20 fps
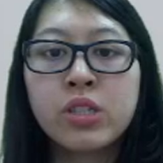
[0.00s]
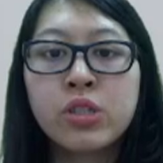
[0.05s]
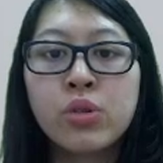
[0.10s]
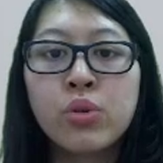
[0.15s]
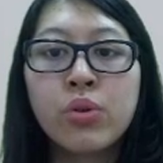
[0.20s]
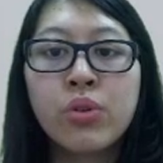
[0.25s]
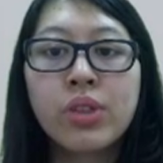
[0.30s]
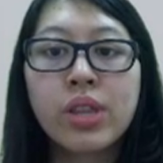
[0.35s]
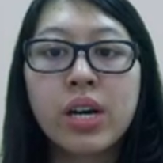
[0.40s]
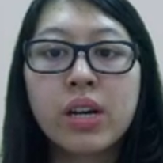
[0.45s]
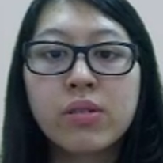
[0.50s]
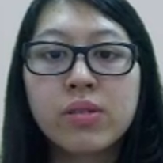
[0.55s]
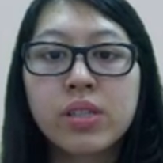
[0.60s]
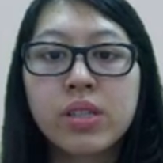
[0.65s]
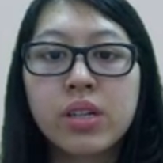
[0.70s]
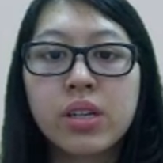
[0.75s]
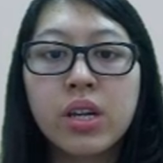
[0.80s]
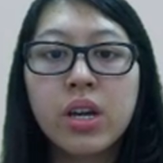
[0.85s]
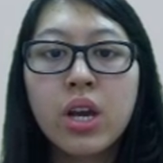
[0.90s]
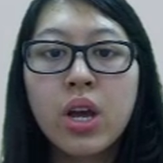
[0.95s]

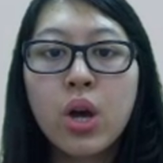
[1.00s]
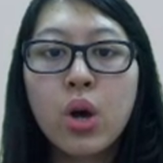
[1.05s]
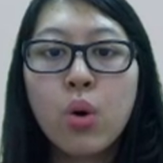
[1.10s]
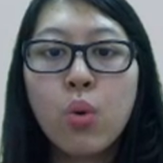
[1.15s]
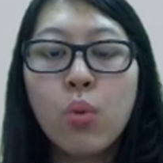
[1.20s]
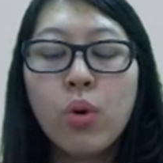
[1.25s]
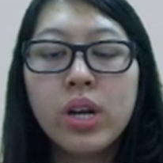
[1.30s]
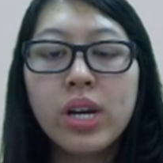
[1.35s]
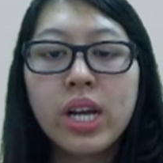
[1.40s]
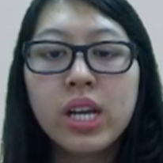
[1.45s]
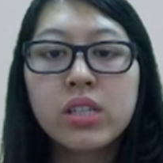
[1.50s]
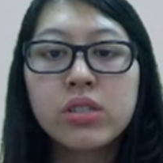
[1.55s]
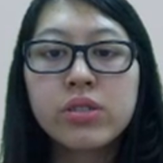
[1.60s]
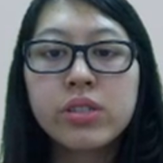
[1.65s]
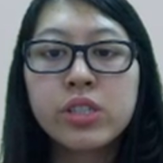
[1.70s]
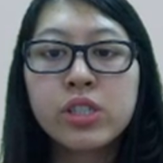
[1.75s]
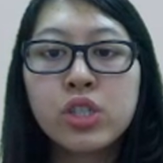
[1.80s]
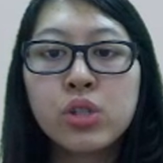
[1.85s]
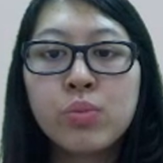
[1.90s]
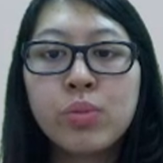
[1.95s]
$2,000. What
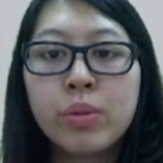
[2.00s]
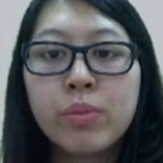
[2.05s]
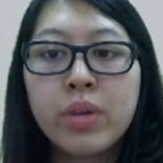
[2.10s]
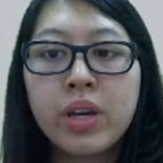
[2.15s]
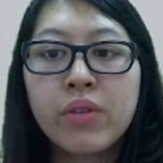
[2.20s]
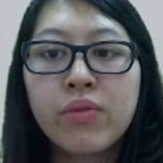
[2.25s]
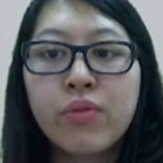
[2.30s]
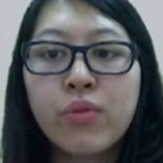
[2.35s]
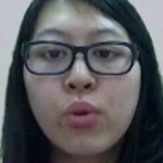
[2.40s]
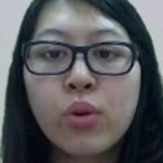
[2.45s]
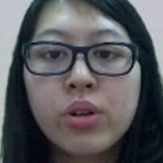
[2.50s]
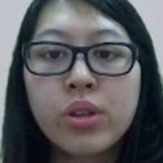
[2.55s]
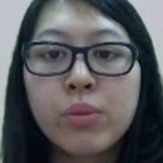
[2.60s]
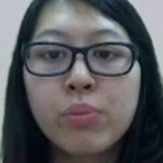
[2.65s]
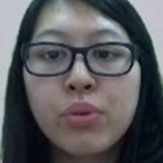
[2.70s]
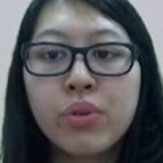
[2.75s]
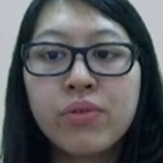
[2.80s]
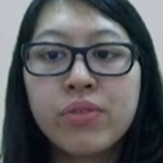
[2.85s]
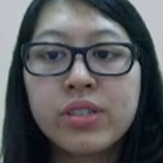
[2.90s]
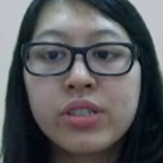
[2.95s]
entry should be made for the
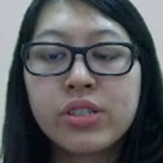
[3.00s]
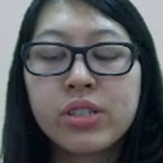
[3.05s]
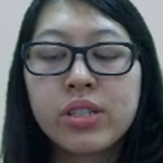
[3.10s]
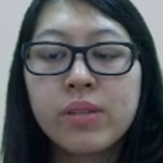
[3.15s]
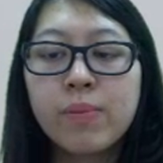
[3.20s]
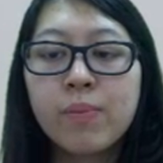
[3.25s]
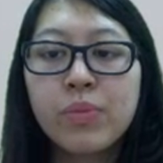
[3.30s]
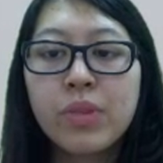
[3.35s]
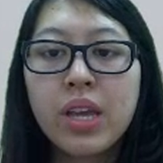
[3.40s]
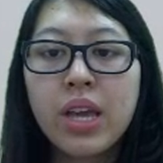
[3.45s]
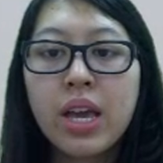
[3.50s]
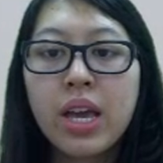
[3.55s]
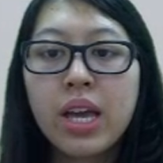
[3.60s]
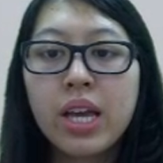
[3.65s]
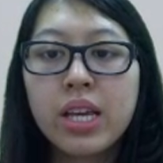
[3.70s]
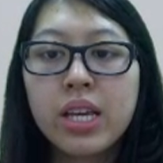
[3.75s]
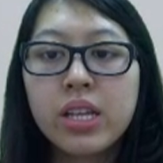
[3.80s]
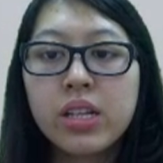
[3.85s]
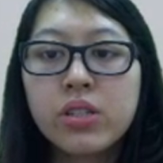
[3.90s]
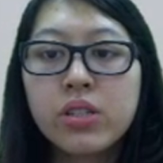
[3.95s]
provision
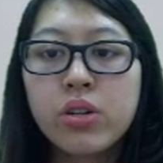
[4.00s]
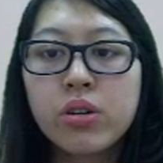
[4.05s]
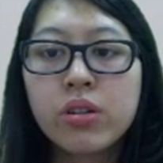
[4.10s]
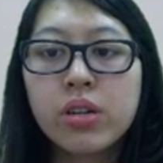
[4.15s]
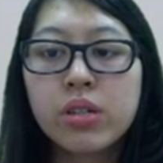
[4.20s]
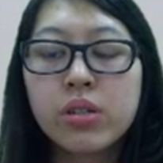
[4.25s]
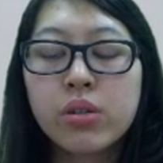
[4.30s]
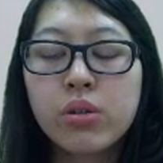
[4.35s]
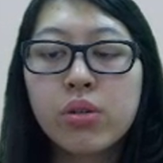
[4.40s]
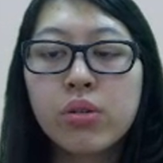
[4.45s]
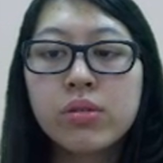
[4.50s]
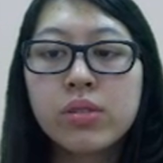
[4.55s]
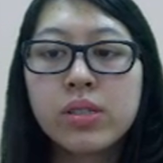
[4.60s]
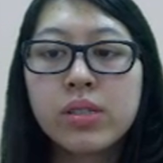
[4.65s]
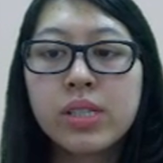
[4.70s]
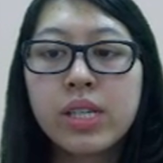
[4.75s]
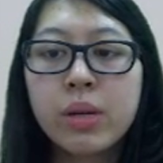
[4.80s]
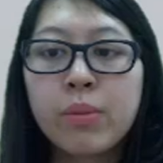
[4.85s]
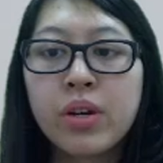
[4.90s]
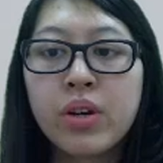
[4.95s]
in Doggart Co.'s
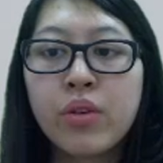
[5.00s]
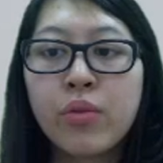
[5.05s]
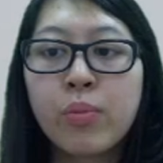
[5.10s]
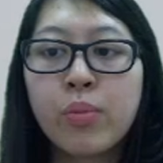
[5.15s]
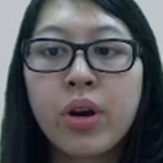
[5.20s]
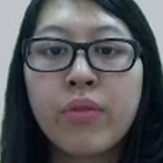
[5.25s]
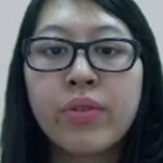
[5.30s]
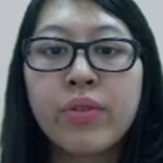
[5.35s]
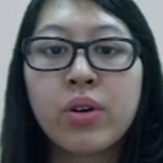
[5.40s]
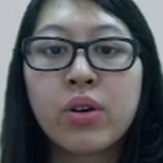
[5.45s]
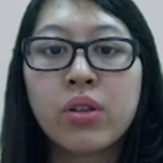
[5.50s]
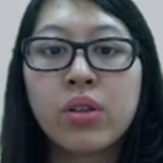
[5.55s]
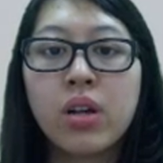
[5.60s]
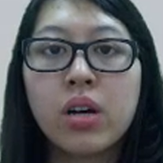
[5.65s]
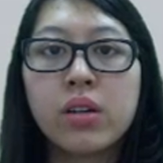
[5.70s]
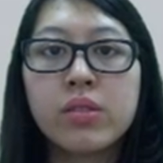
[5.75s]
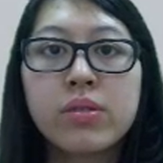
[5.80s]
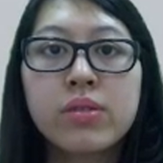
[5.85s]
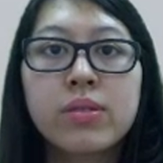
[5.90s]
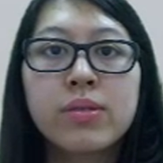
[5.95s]
statement of profit or
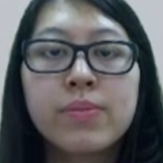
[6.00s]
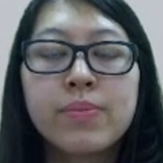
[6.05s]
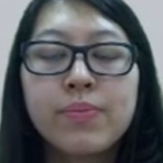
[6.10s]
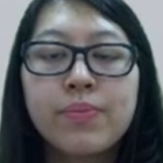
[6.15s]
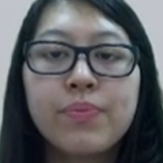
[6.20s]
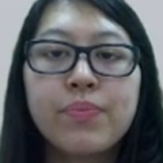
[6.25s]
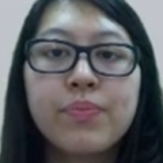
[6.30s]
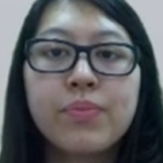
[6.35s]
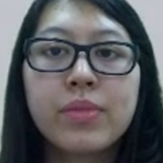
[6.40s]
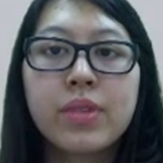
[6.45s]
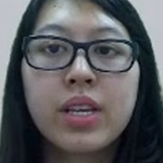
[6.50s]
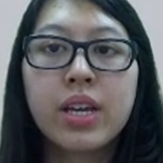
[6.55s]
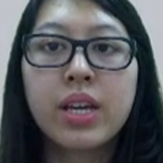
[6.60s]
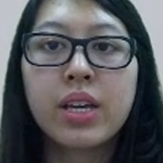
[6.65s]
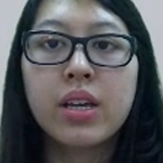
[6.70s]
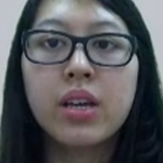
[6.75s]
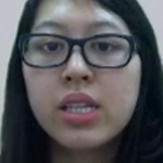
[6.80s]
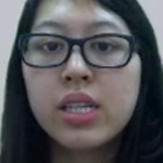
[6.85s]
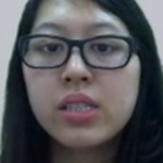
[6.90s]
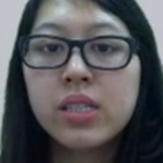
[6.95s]
loss?
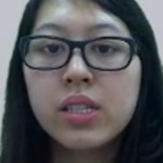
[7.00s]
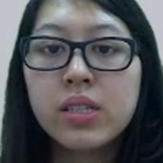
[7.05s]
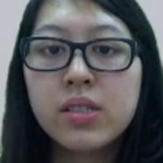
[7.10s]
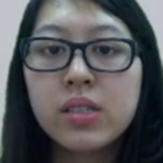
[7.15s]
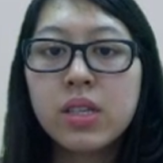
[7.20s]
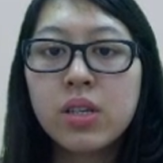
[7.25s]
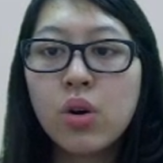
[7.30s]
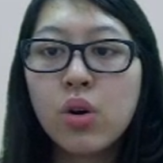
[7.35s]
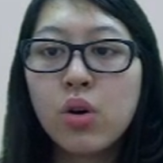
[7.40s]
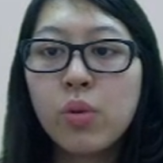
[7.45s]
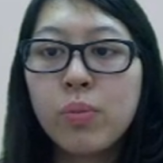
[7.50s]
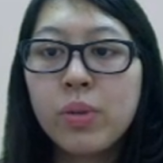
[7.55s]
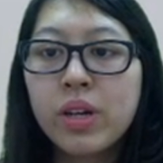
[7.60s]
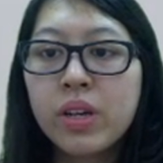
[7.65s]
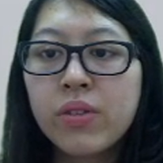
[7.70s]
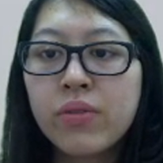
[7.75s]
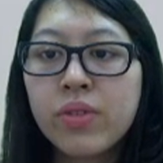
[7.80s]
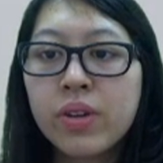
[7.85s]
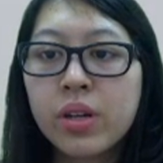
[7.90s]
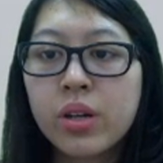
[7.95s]
Okay, this is the
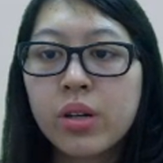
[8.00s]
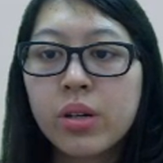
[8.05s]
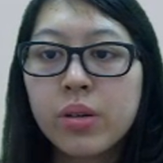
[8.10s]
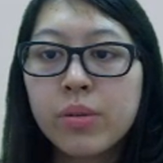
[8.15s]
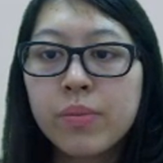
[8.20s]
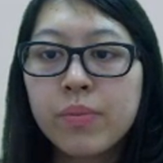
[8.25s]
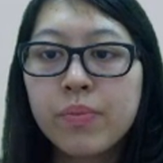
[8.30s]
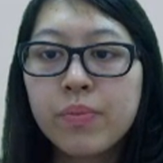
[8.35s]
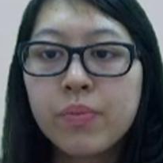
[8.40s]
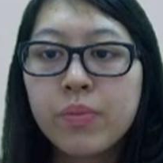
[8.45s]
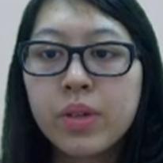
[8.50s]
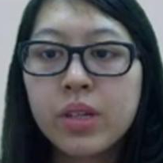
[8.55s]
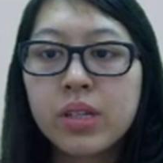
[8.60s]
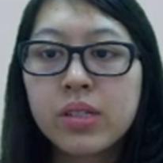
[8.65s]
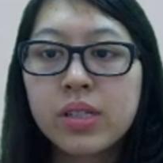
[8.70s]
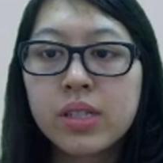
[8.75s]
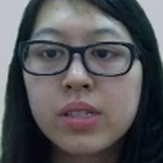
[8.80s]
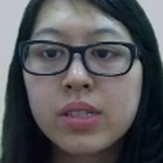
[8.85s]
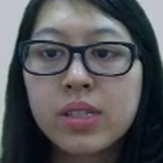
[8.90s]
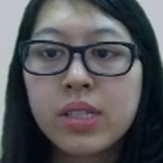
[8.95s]
opening figure
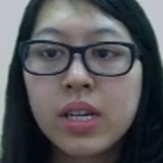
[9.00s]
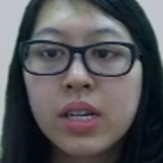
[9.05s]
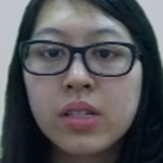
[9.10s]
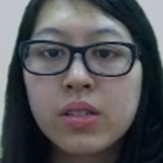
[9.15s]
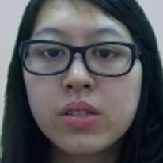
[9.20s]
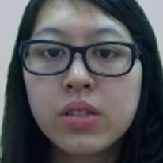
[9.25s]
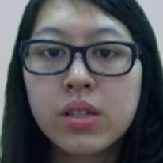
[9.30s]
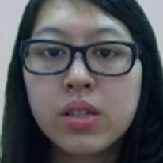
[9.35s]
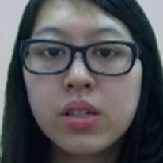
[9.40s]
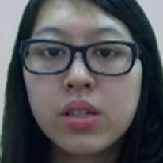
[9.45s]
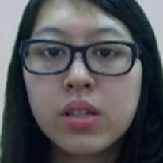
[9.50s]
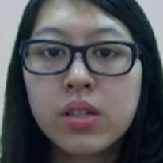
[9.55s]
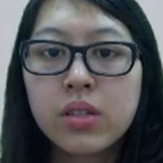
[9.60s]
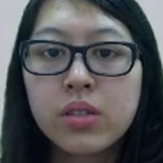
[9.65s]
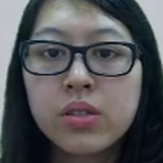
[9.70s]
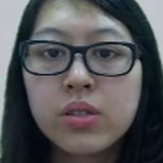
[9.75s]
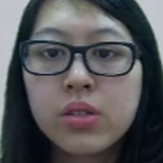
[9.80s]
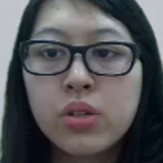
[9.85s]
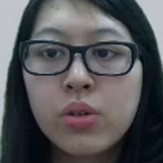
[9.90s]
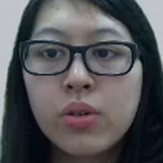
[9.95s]
because it says
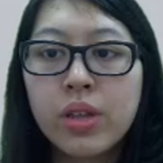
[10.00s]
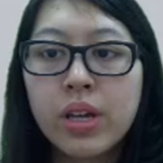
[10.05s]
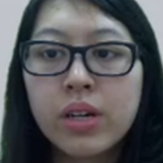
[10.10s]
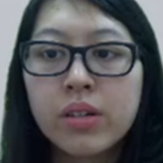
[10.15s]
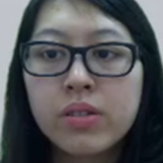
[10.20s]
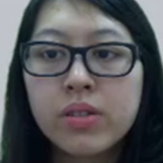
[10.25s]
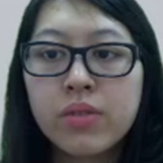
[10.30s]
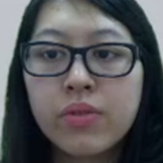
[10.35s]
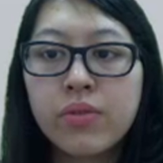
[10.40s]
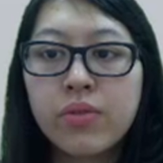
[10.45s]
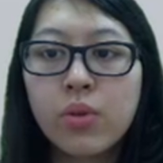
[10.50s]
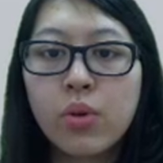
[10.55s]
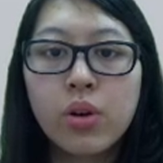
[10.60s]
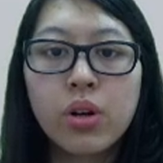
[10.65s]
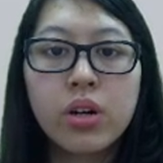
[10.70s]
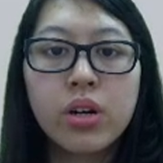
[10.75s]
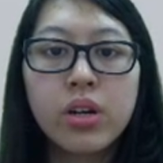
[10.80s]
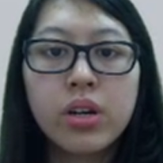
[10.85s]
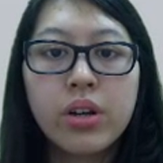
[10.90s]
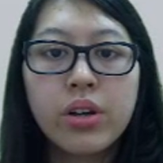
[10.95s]

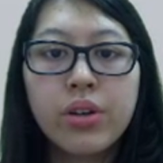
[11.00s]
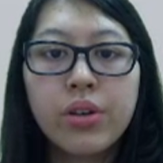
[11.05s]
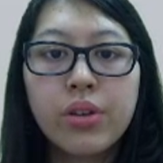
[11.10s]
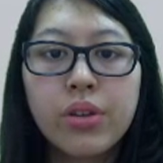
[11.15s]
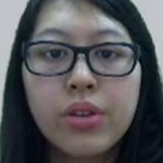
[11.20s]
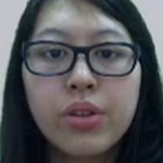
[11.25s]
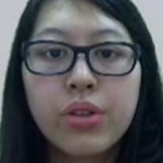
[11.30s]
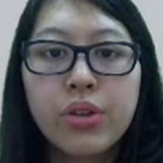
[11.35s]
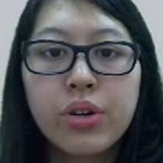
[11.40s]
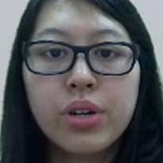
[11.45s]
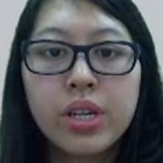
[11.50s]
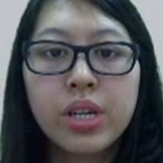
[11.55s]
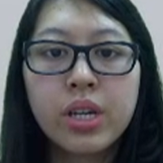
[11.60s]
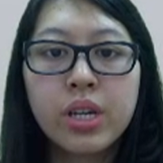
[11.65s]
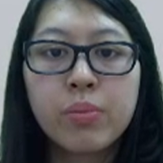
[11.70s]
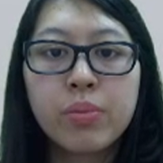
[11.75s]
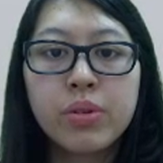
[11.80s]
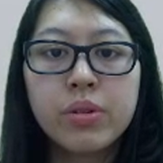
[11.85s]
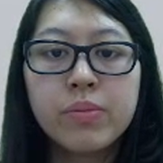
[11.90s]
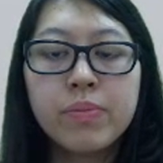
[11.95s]
2004, 30
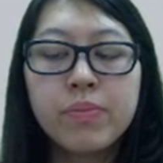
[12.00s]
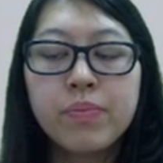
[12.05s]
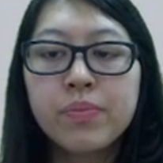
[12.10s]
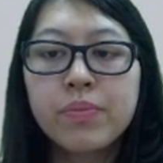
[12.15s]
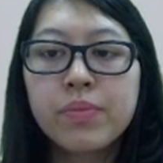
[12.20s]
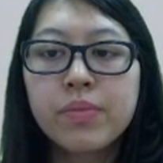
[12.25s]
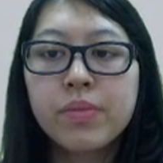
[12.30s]
April,